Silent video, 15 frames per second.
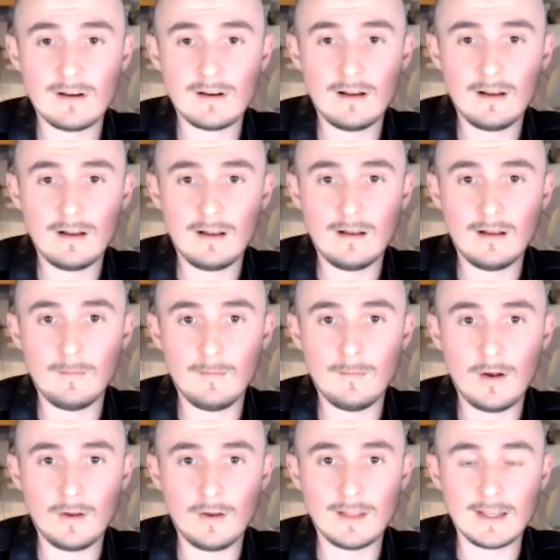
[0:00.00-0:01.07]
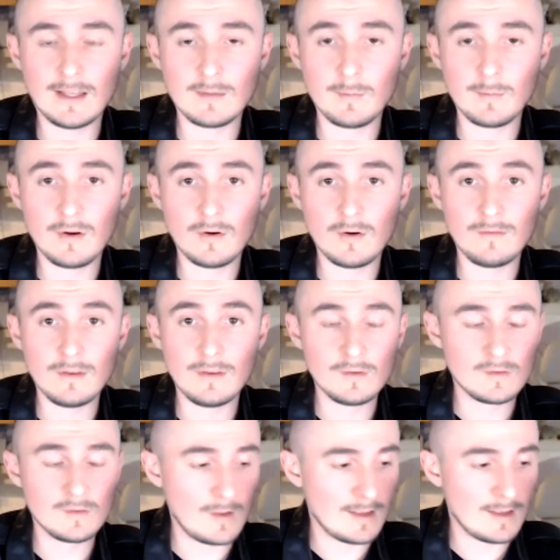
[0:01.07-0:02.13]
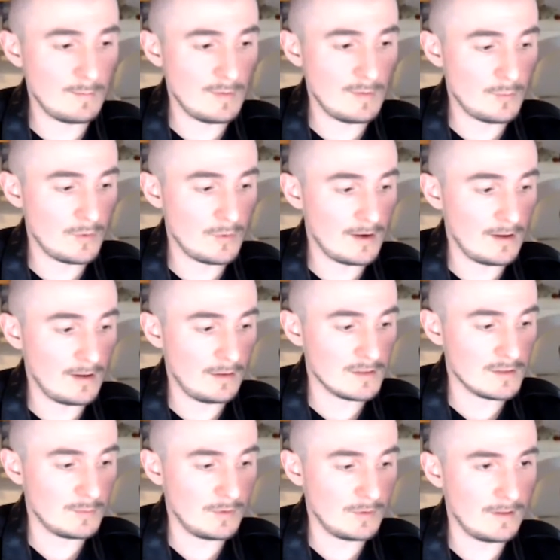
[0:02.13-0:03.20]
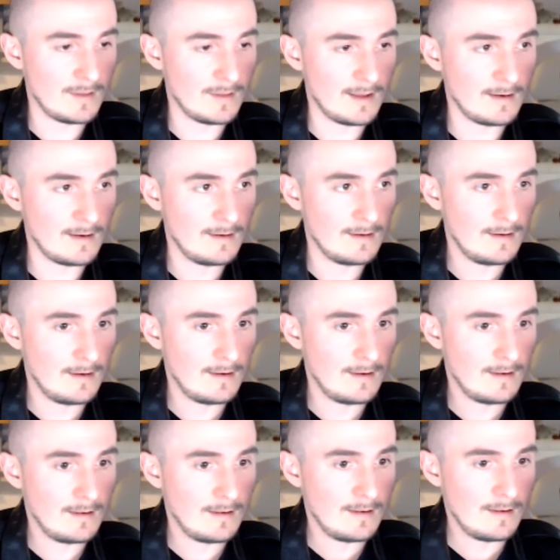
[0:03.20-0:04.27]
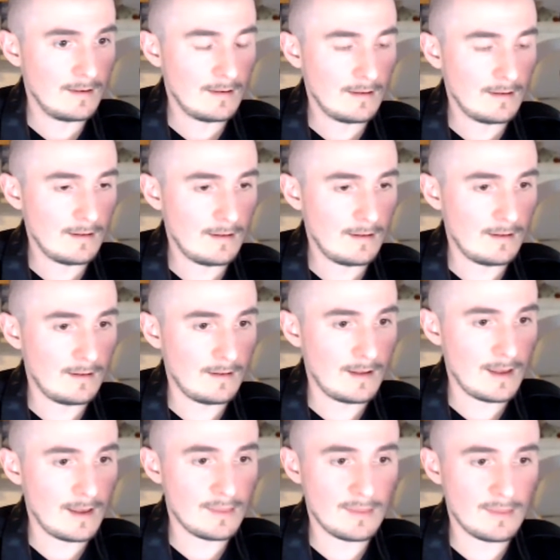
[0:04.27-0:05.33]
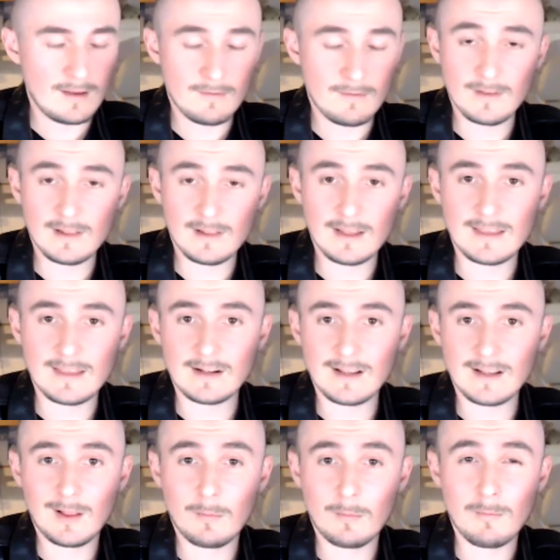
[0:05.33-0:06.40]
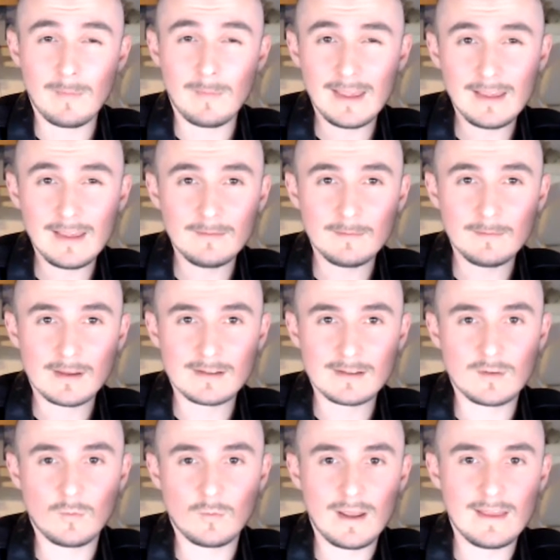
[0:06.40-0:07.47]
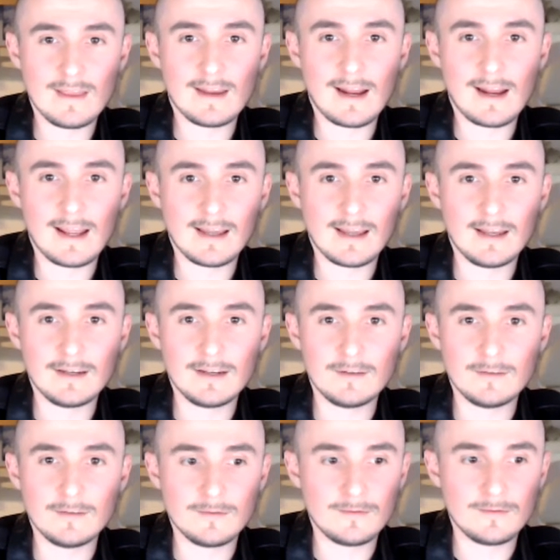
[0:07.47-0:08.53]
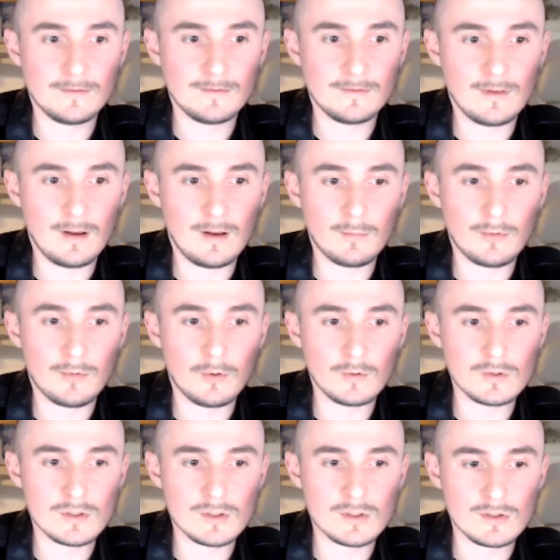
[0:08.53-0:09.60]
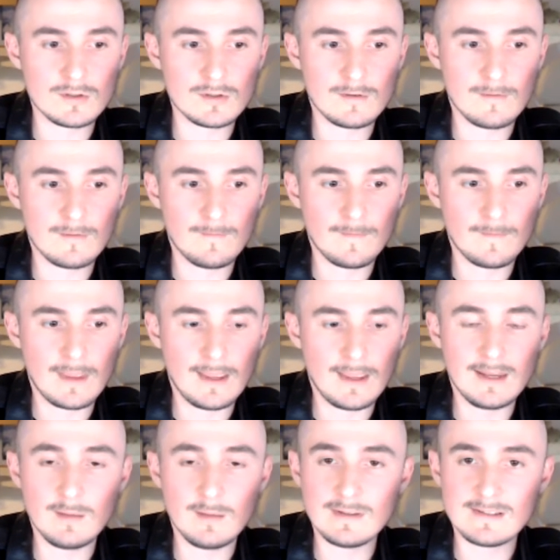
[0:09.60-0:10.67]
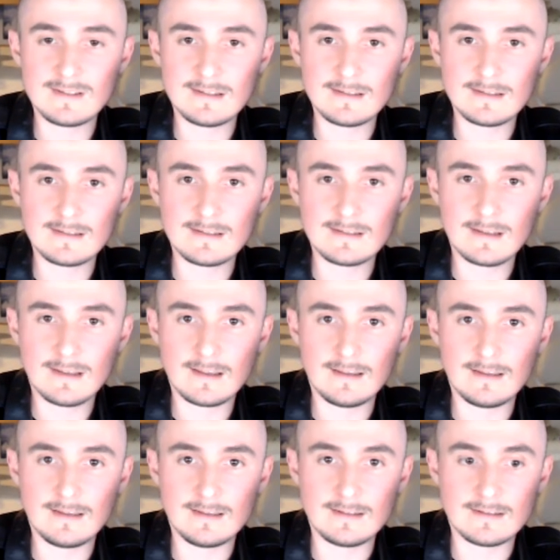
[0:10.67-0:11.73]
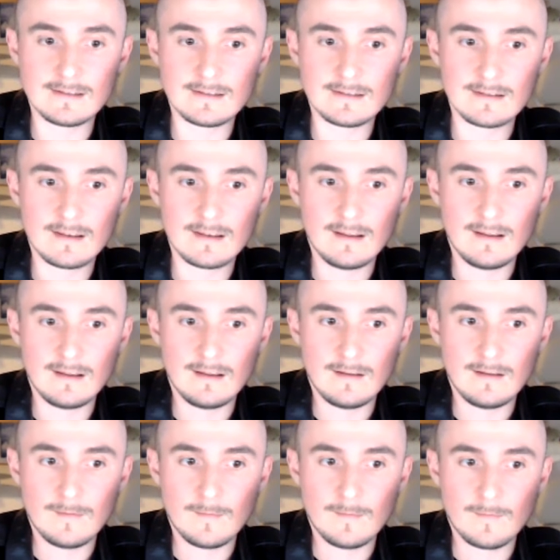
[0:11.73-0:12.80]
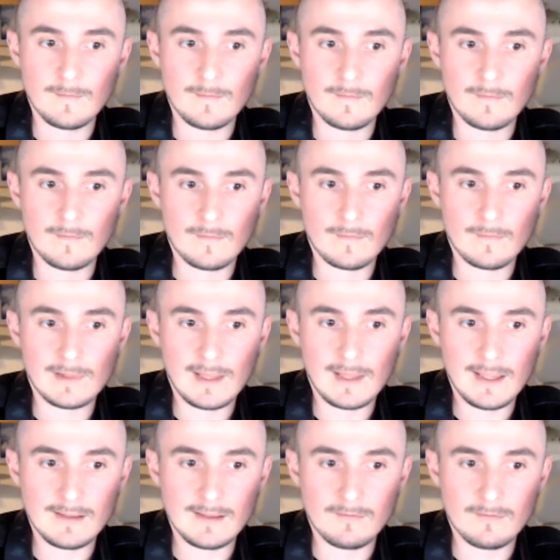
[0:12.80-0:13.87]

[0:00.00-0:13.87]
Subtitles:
on like the peer reviews so I can be pretty knowledgeable on that. I feel like that'll help me because the way that I kind of approach any business is like